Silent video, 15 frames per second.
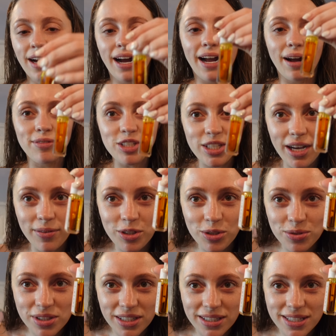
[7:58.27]
I obviously haven't
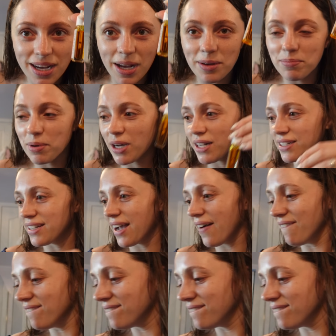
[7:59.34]
used it a ton, but yeah.